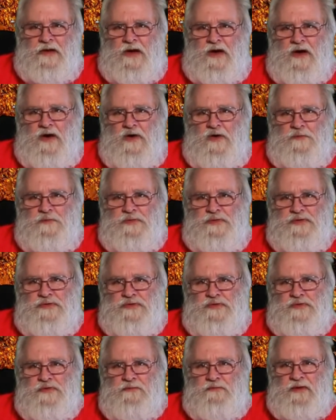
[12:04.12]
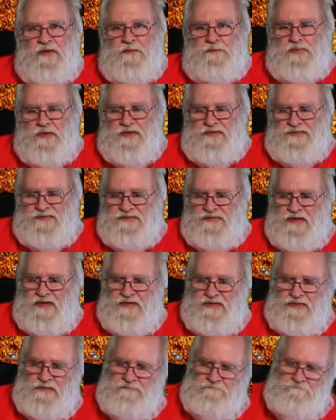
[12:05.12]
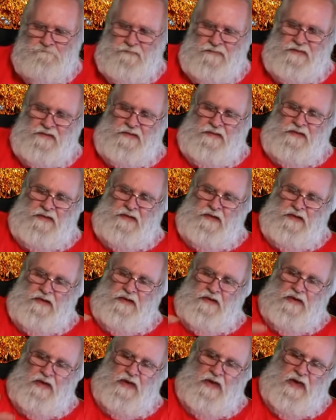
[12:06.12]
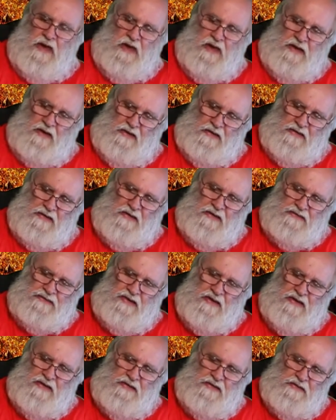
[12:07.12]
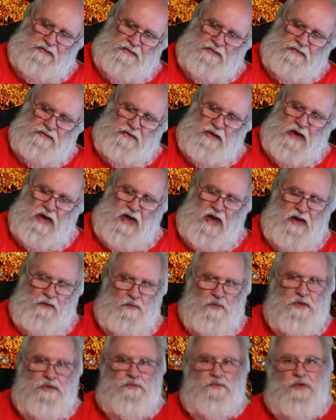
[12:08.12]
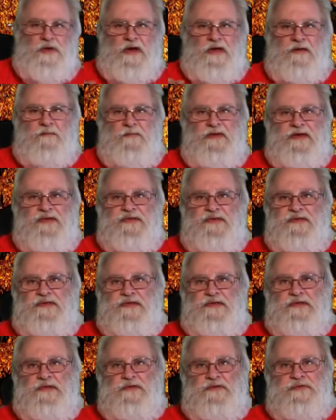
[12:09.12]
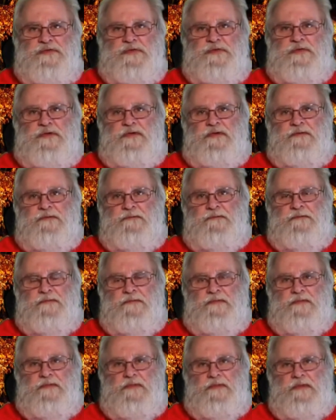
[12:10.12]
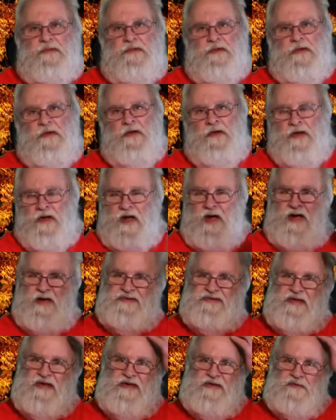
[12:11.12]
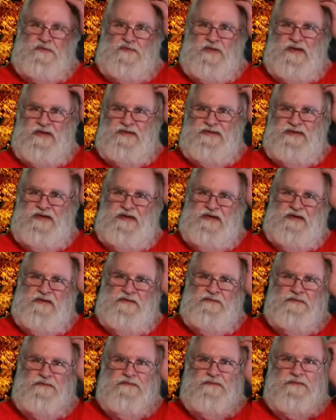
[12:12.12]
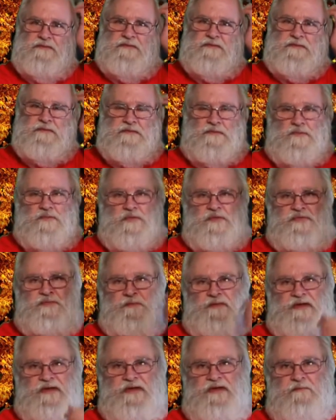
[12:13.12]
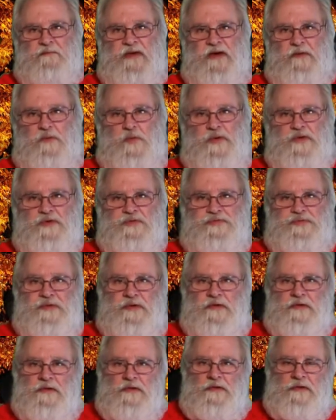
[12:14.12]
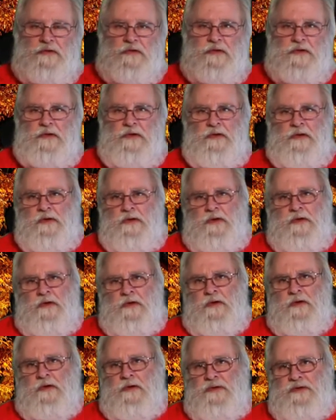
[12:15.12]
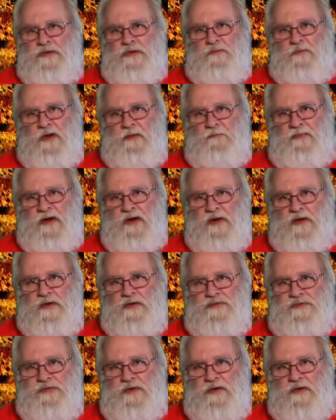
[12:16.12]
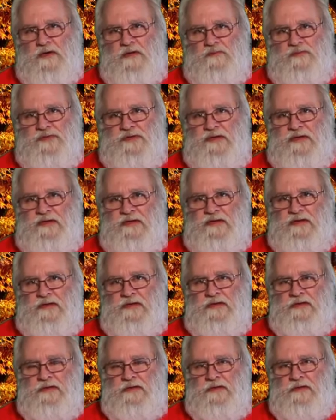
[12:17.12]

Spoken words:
I hope you enjoyed my presentation, and I'm going to tell you, I would recommend this little unit. I take it around town with me in my wheelchair, you know, my power chair I'm sitting in,